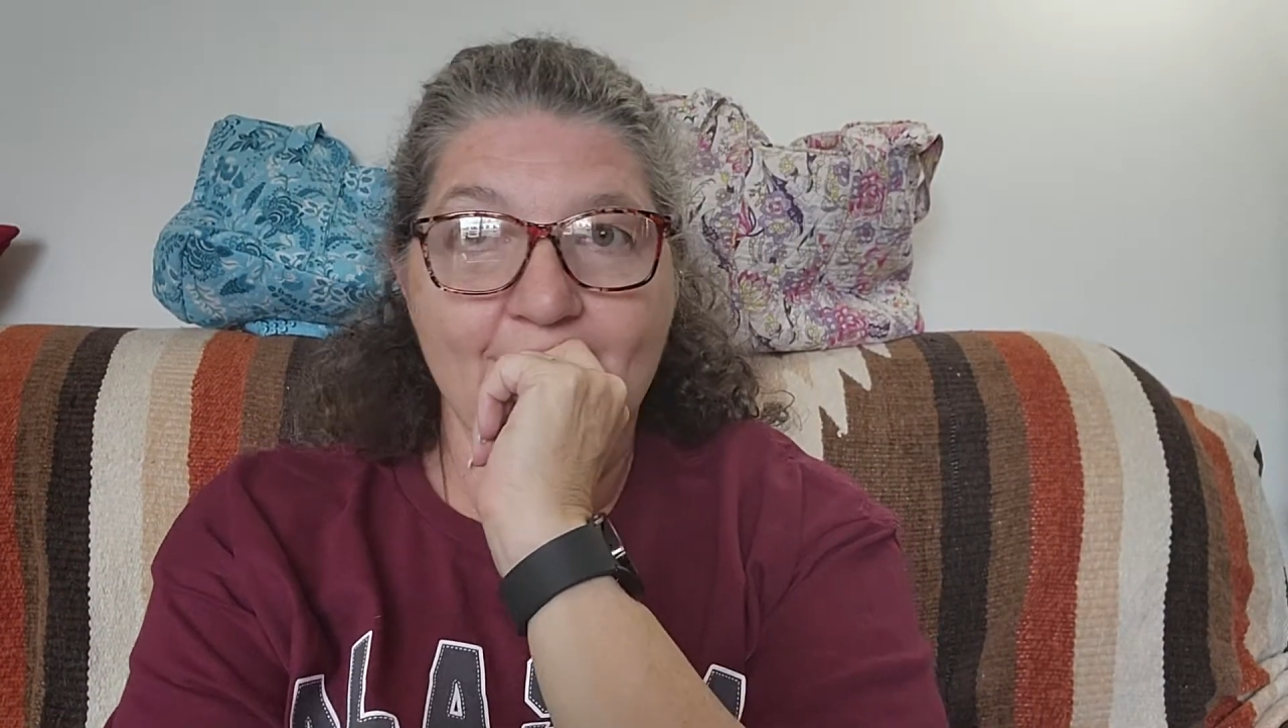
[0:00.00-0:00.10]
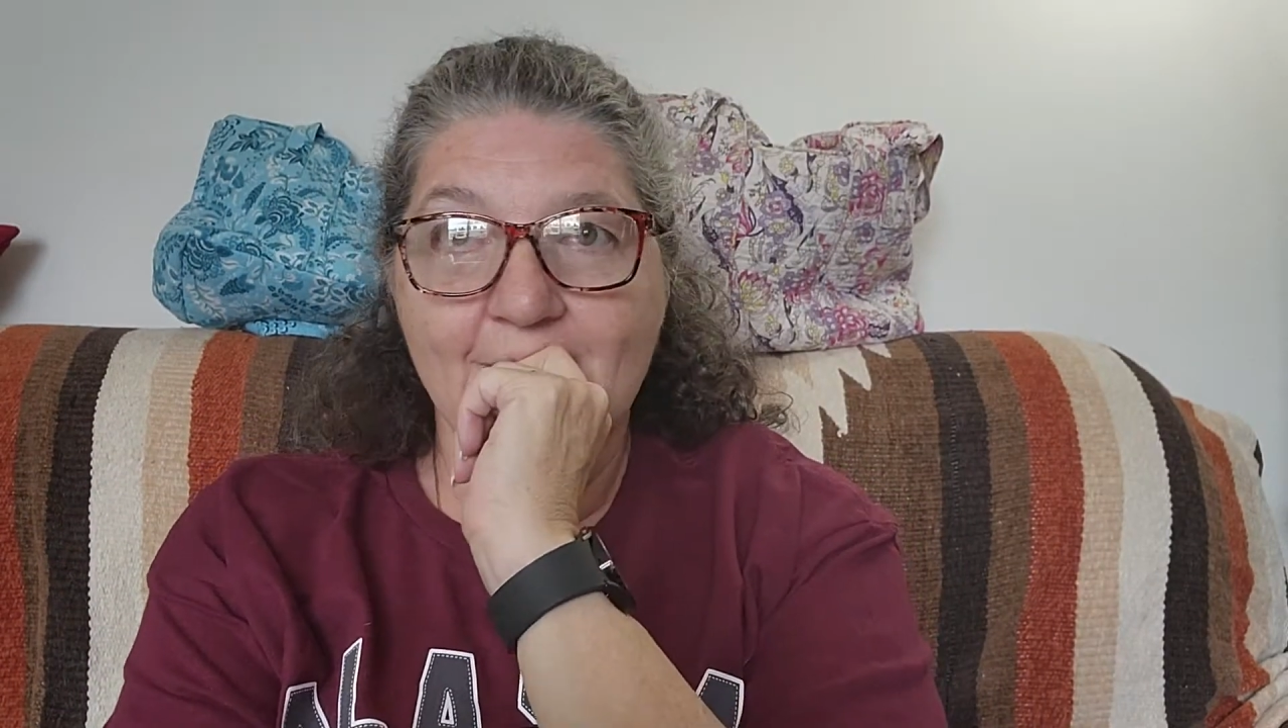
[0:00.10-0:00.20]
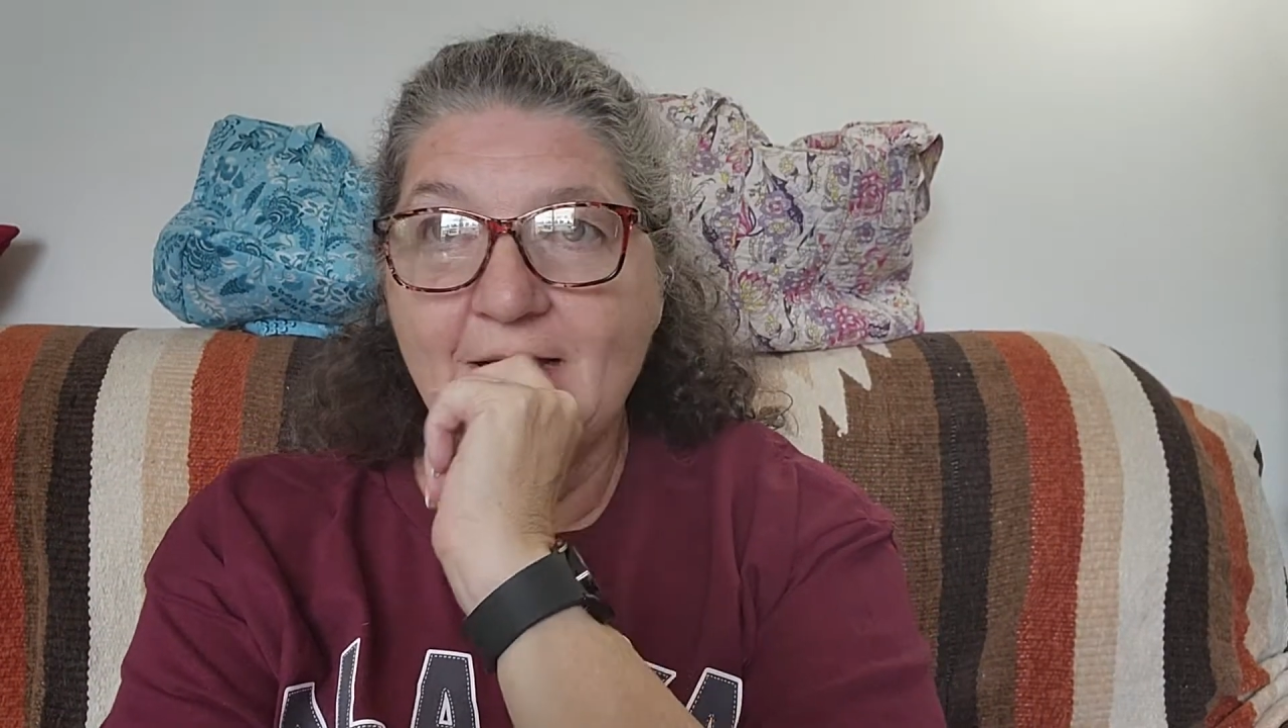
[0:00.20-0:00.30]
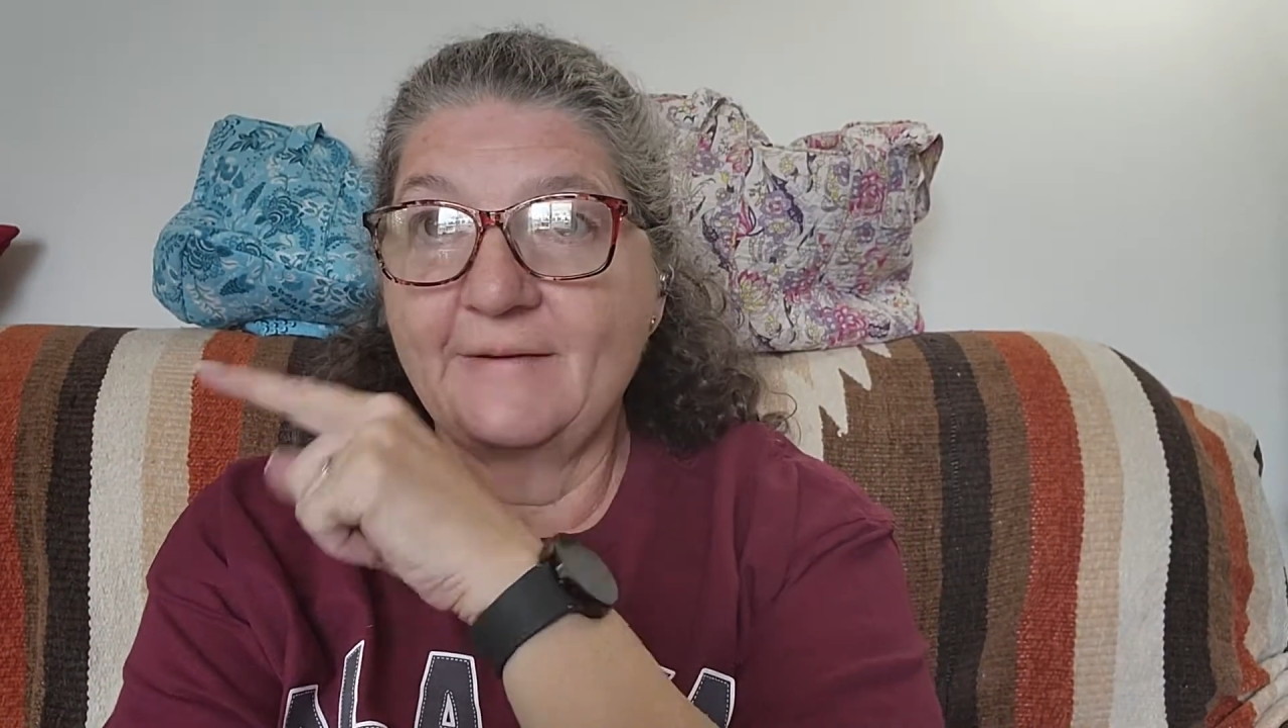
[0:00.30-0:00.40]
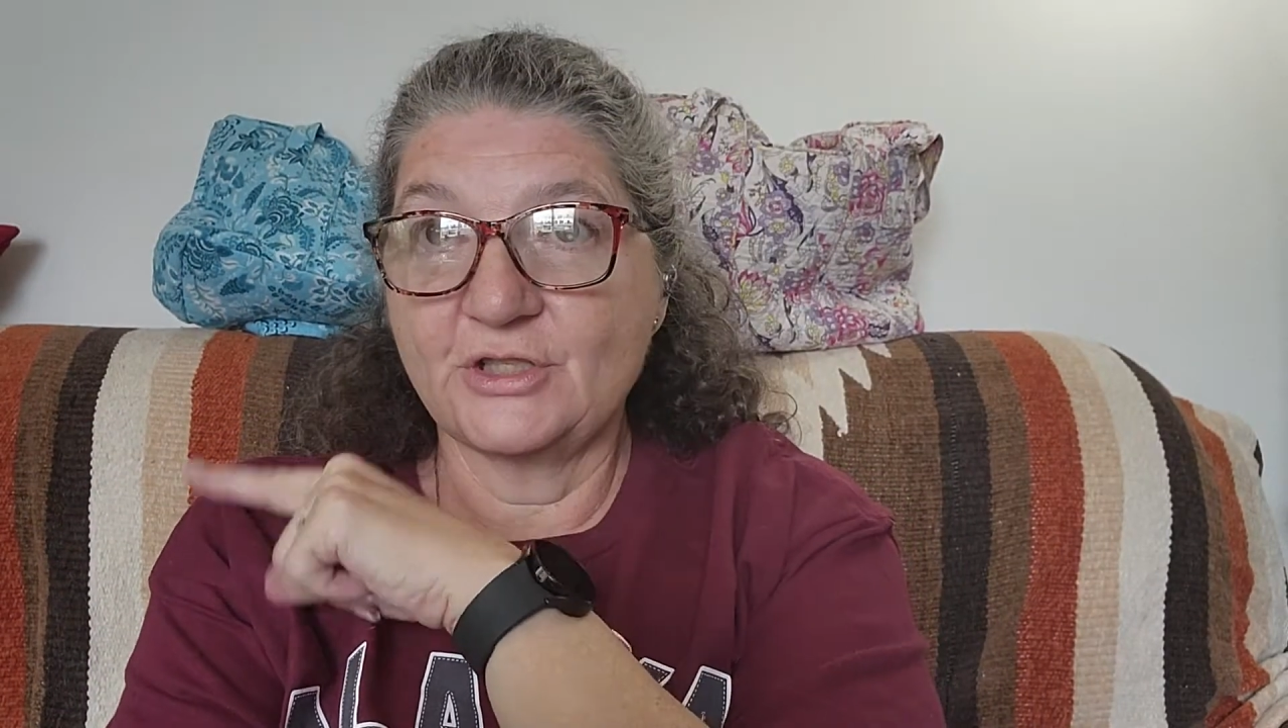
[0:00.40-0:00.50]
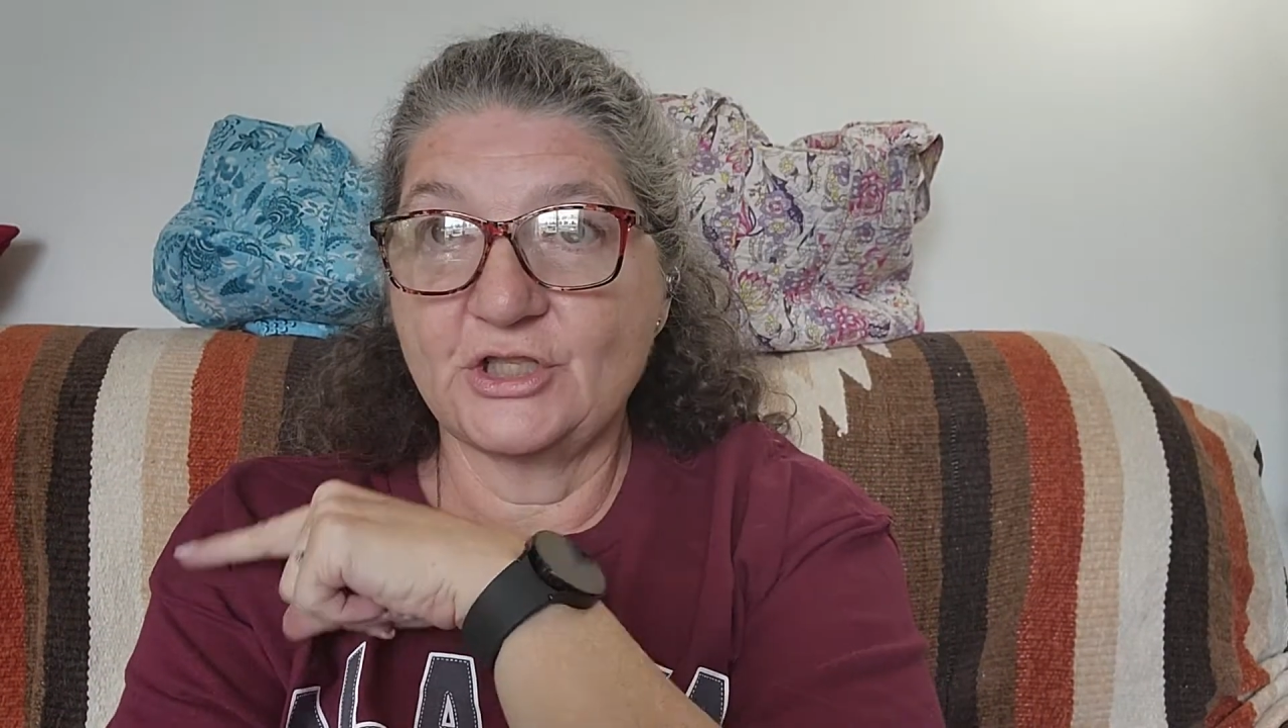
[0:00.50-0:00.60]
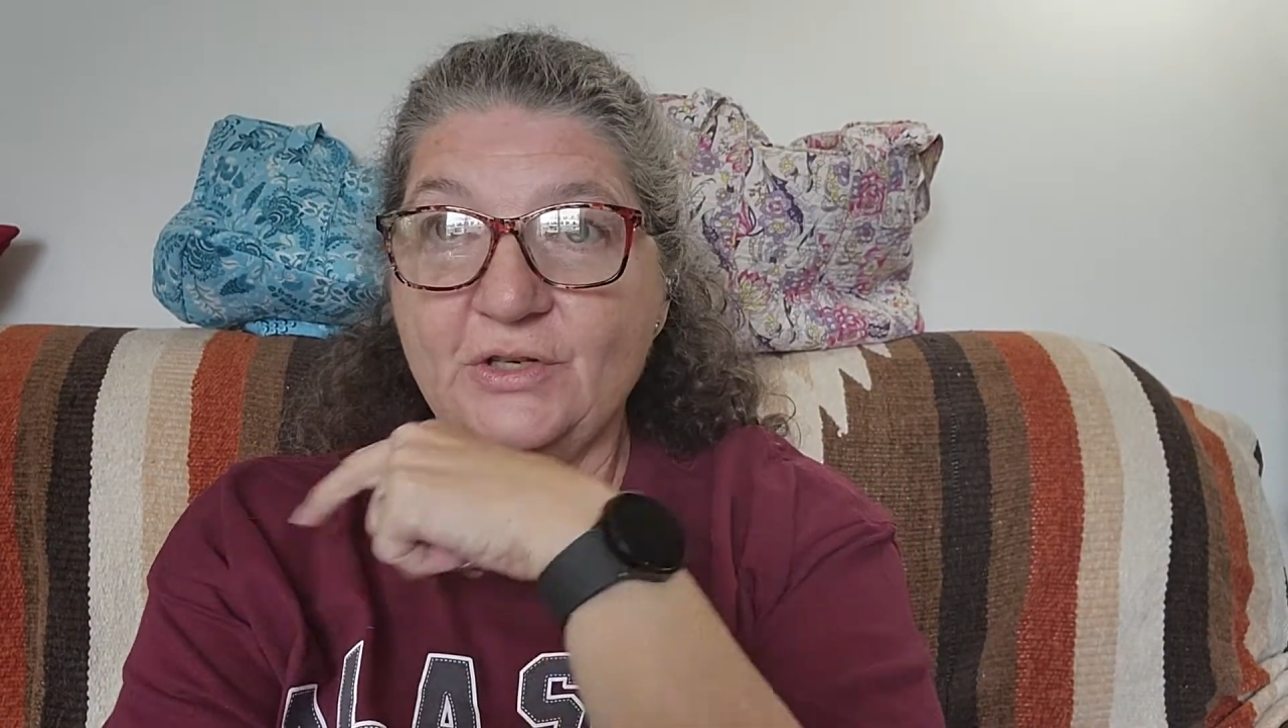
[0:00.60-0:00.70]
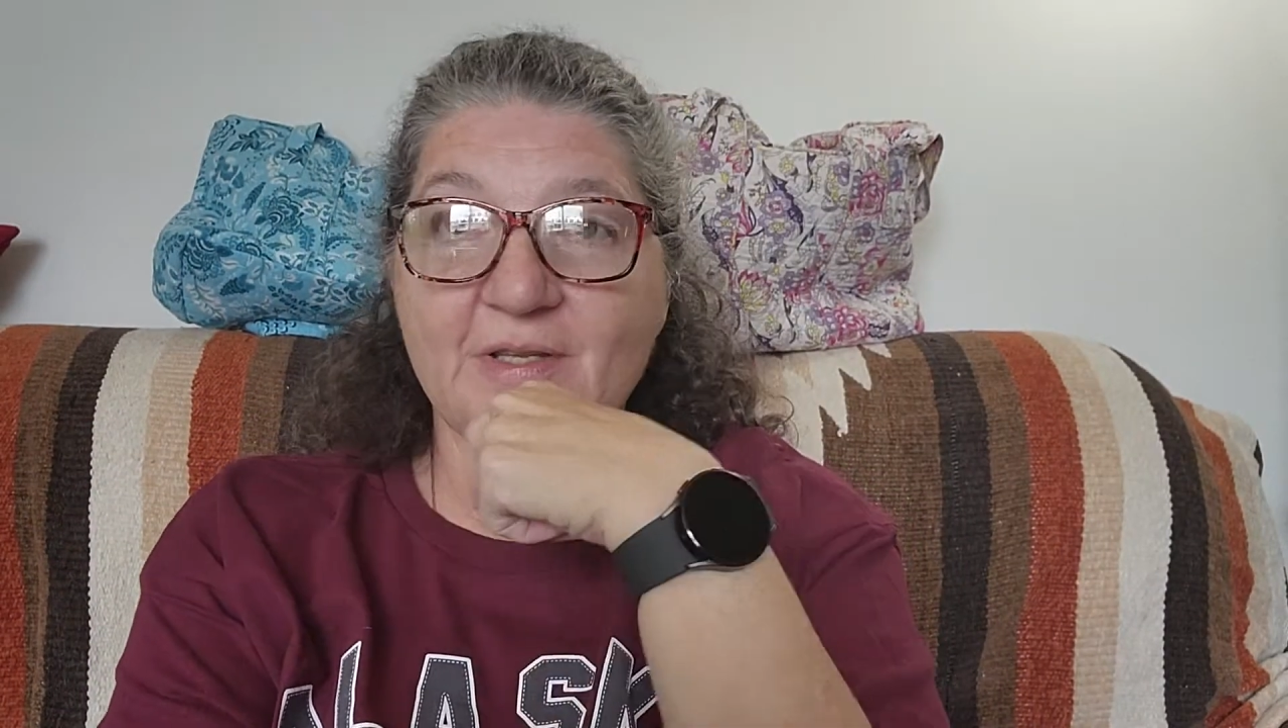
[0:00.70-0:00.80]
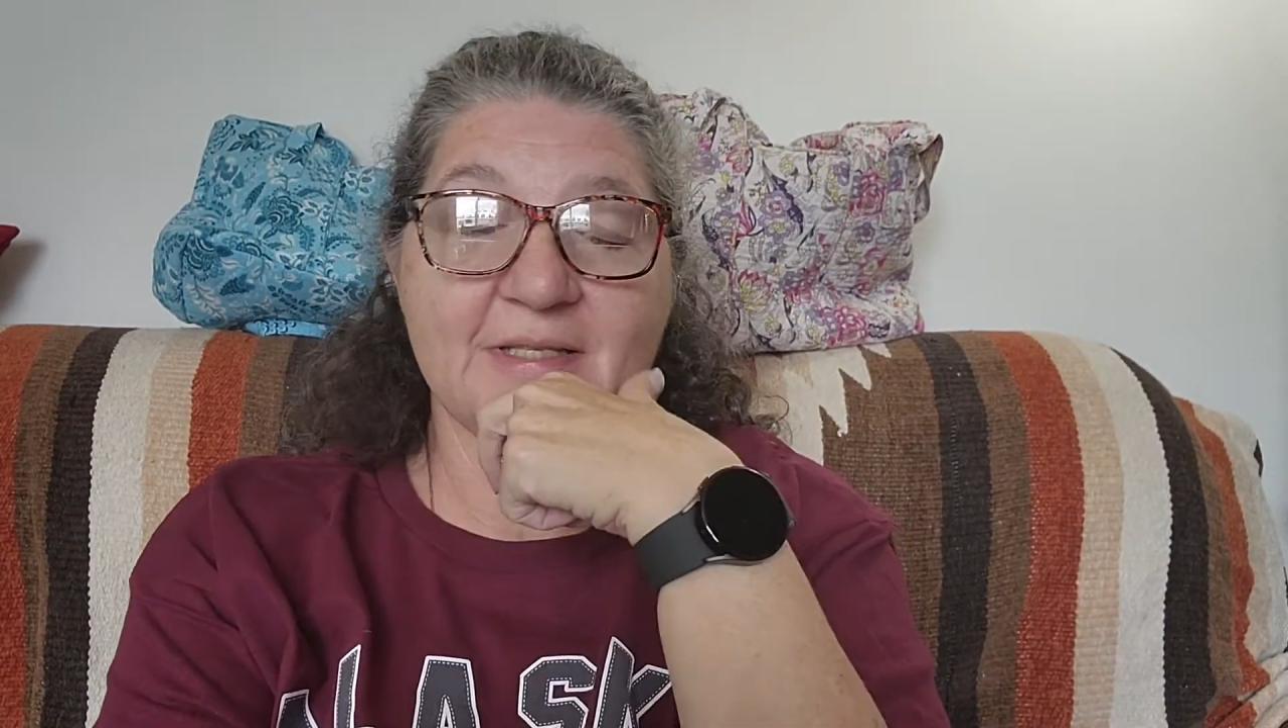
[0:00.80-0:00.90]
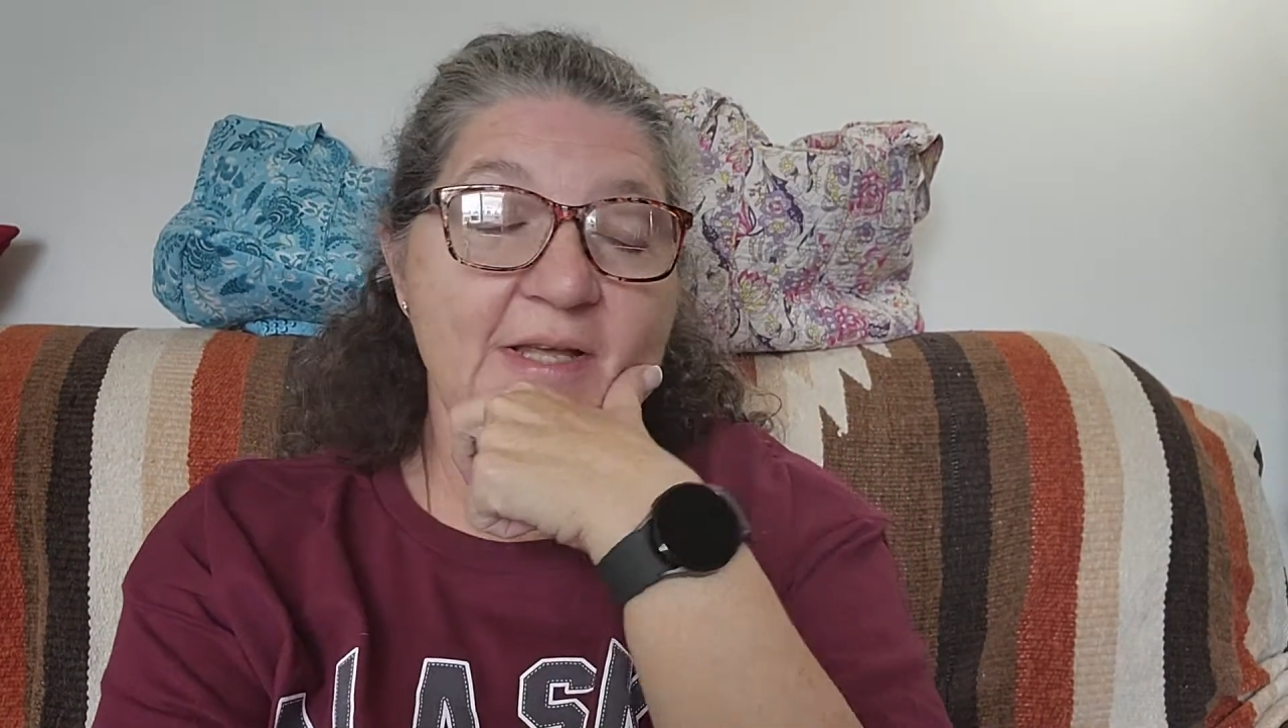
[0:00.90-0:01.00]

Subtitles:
I have to show you this